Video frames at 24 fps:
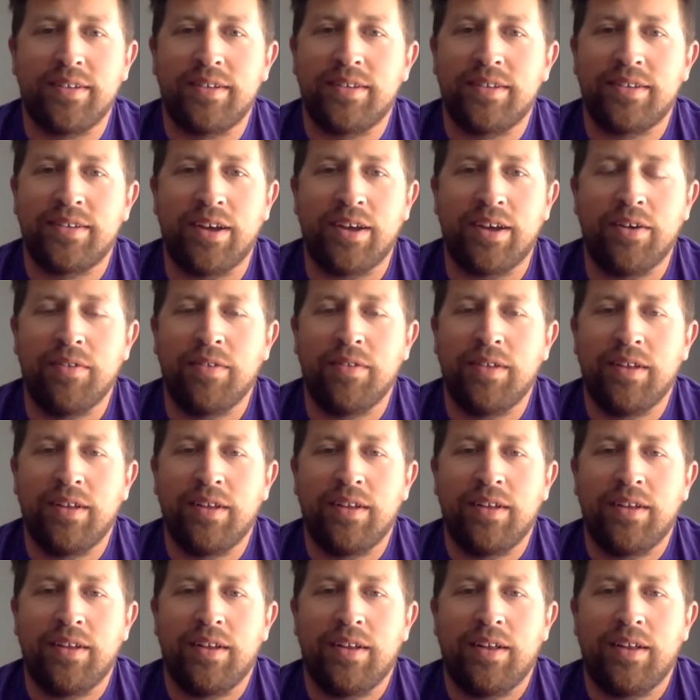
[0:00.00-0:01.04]
So,
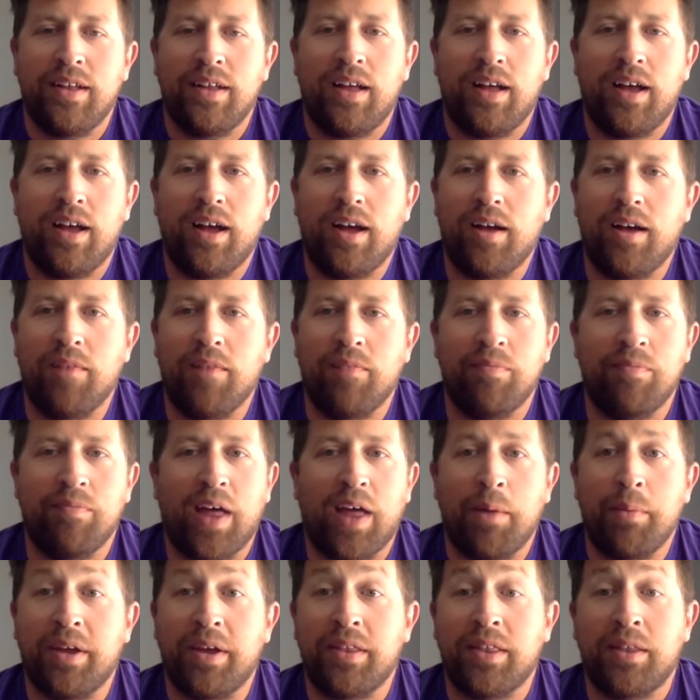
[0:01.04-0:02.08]
I
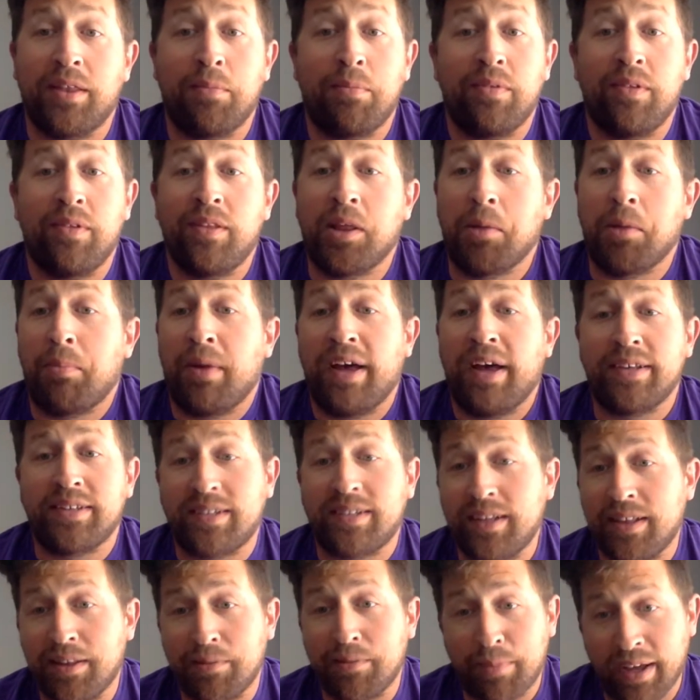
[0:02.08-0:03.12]
mean, the best
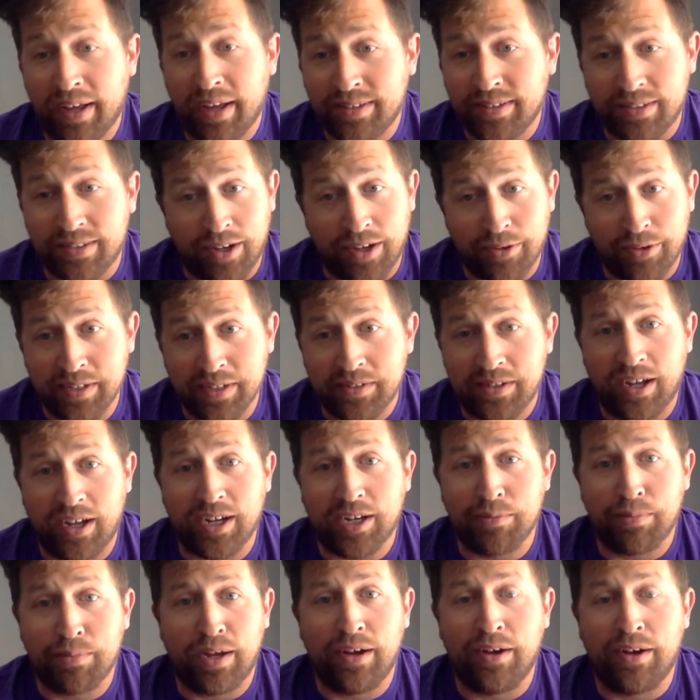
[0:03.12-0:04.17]
of the best always talk
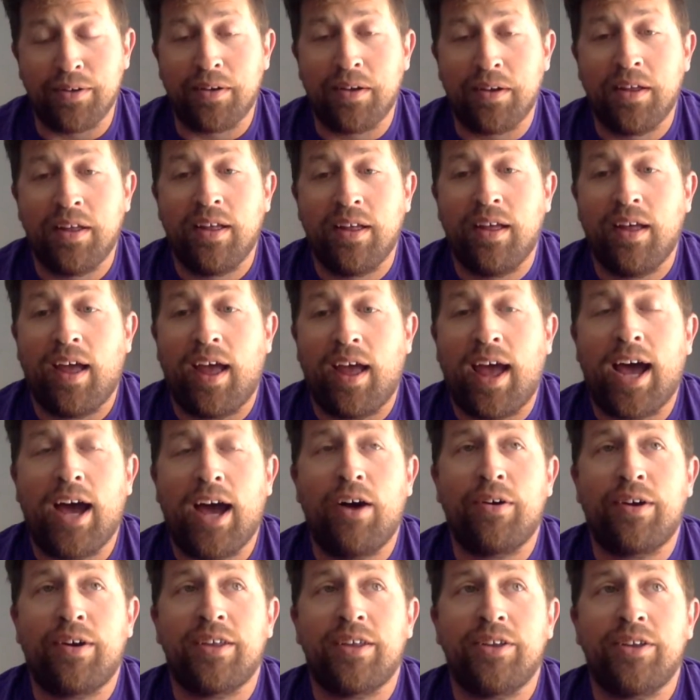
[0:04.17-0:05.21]
about
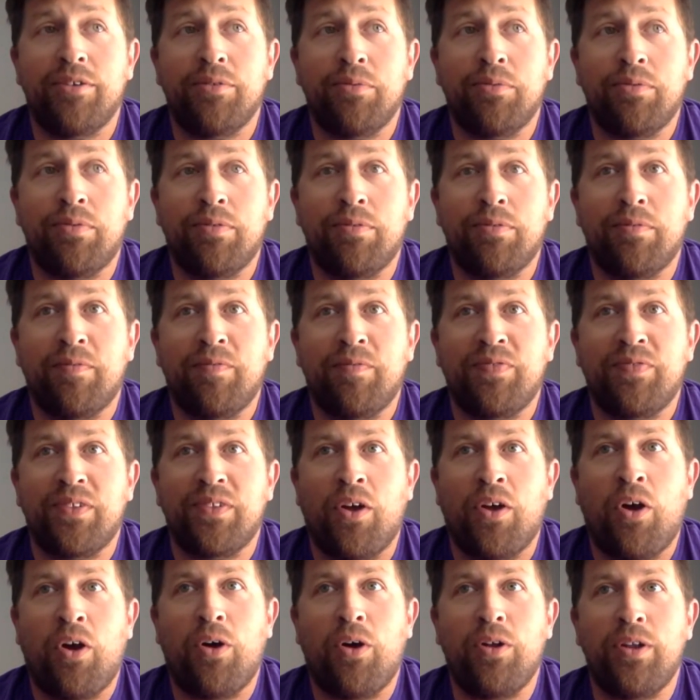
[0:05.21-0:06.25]
how can you
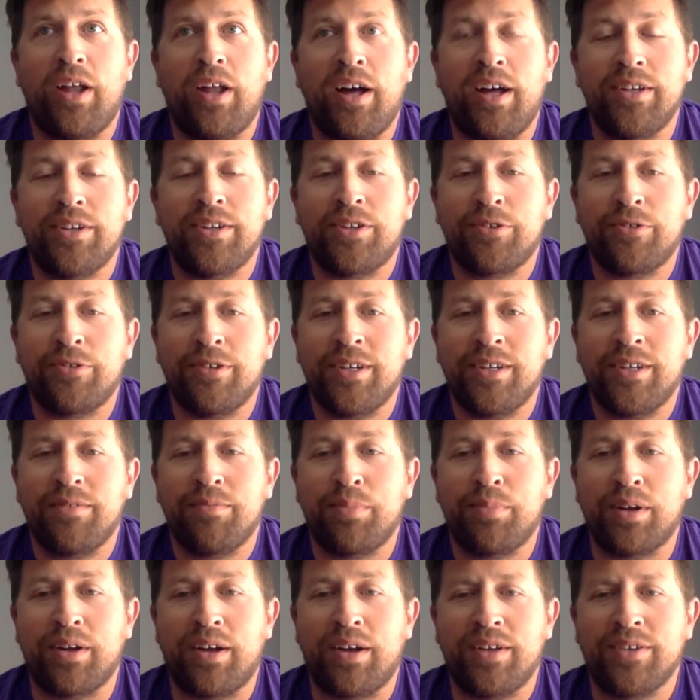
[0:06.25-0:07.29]
hold on to it,
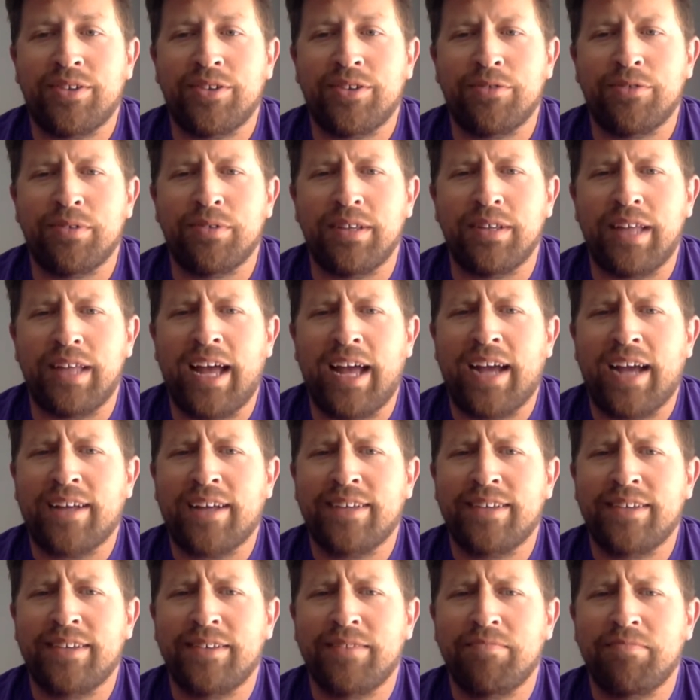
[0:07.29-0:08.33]
but also
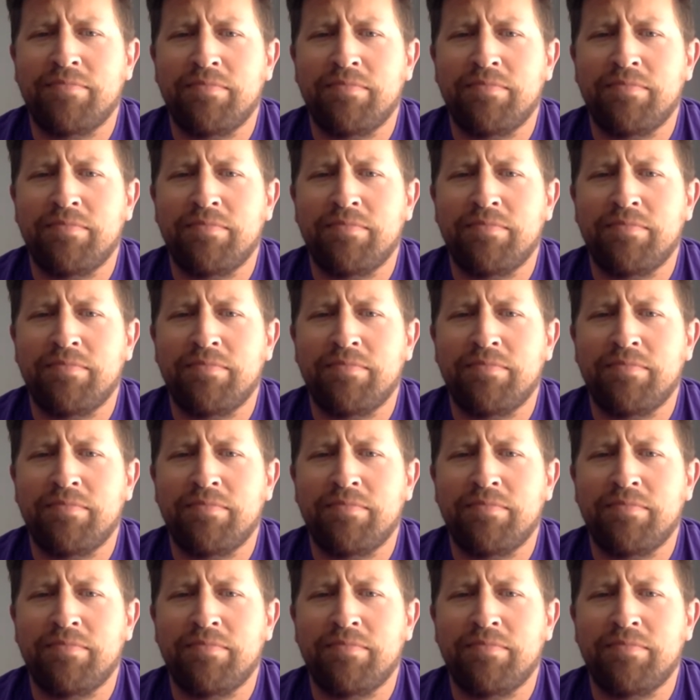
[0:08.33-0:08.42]
relax.